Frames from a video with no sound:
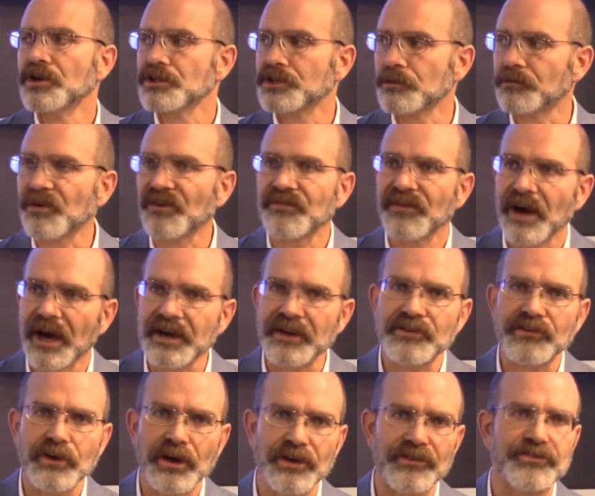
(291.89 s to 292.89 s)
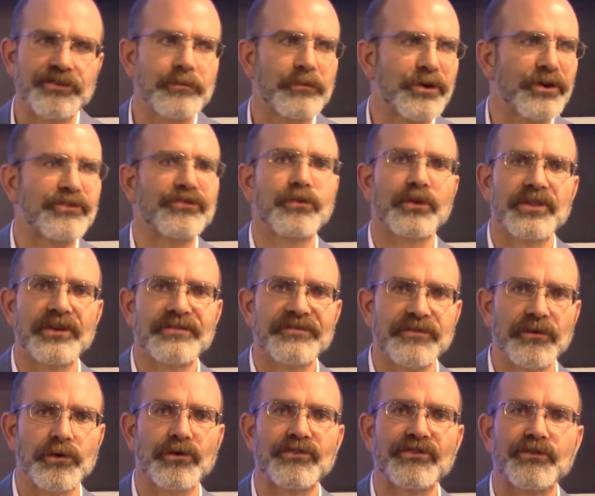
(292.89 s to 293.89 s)
to provide his customers with a
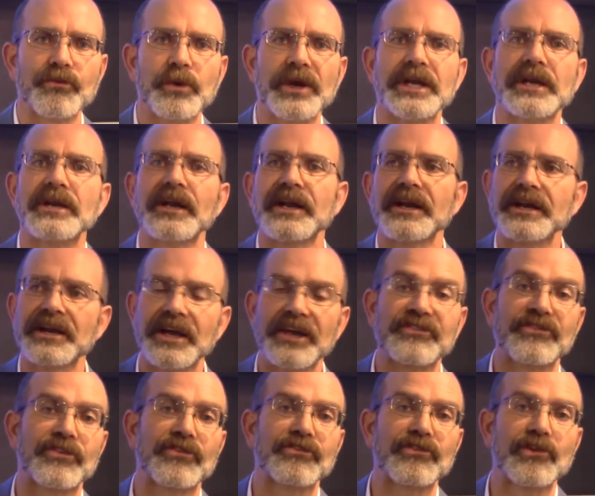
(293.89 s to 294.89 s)
full suite and in essence